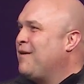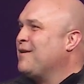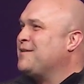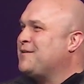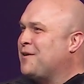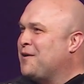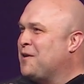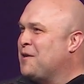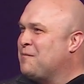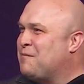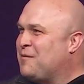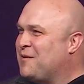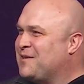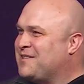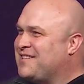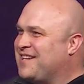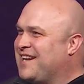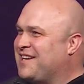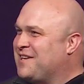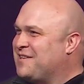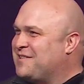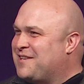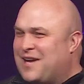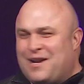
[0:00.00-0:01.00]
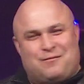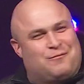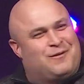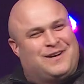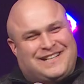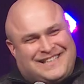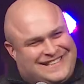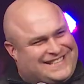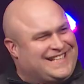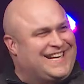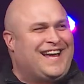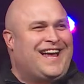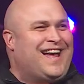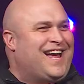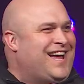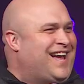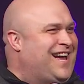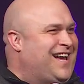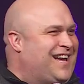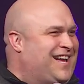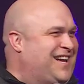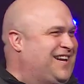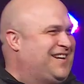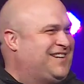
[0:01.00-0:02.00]
Turn to the person that can tell them, what's
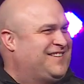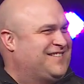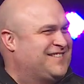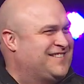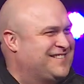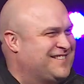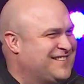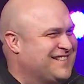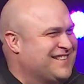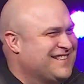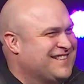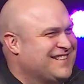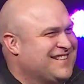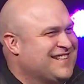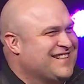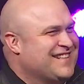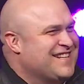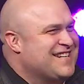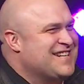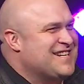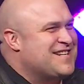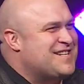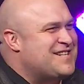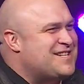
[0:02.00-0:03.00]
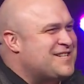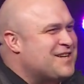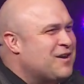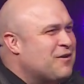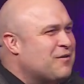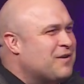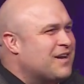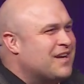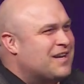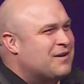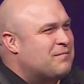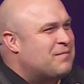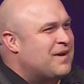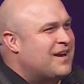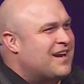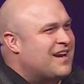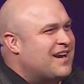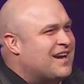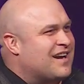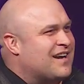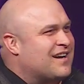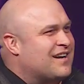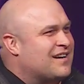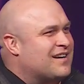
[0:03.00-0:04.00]
up? So good to be
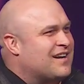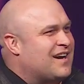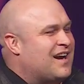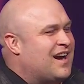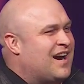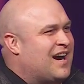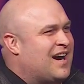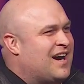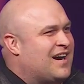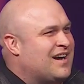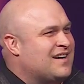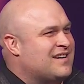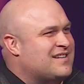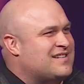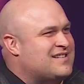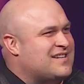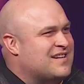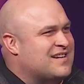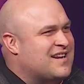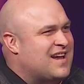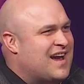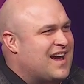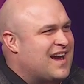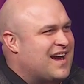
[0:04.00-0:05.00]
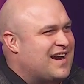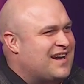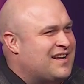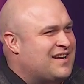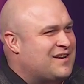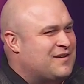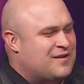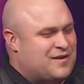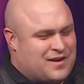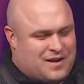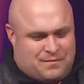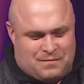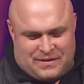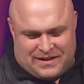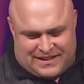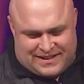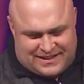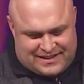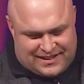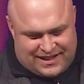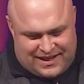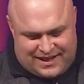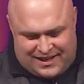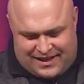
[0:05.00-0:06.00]
here tonight. You can be
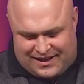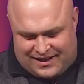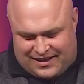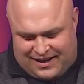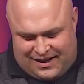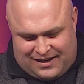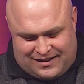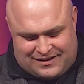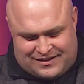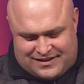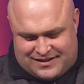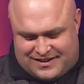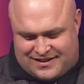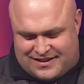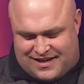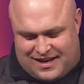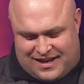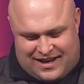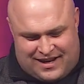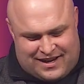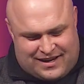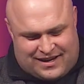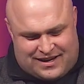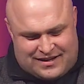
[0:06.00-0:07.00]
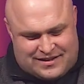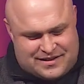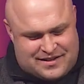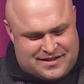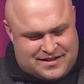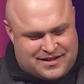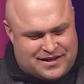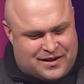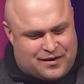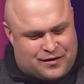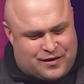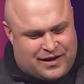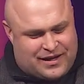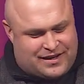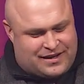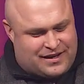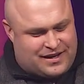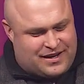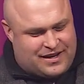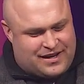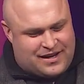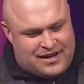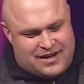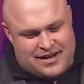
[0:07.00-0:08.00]
seated. I just consider it
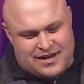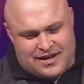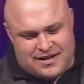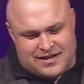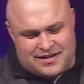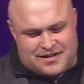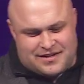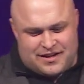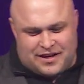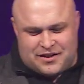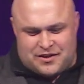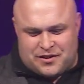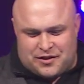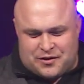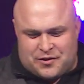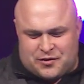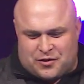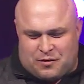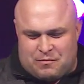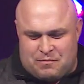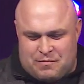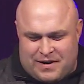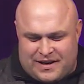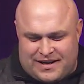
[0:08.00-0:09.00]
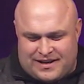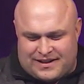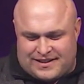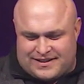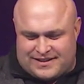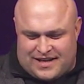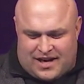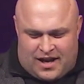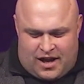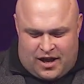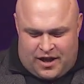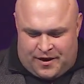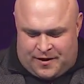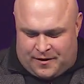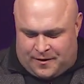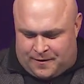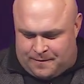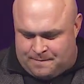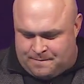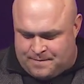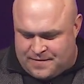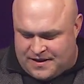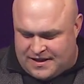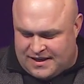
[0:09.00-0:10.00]
such a tremendous honor
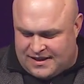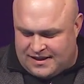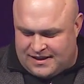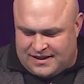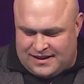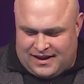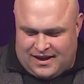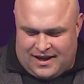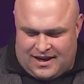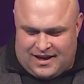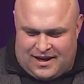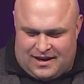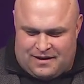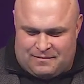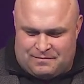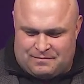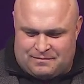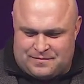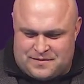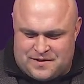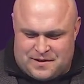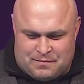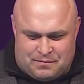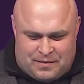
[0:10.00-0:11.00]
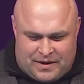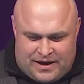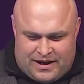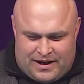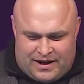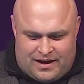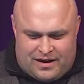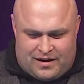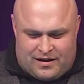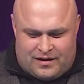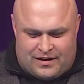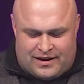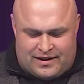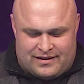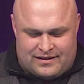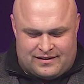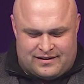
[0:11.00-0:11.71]
to be here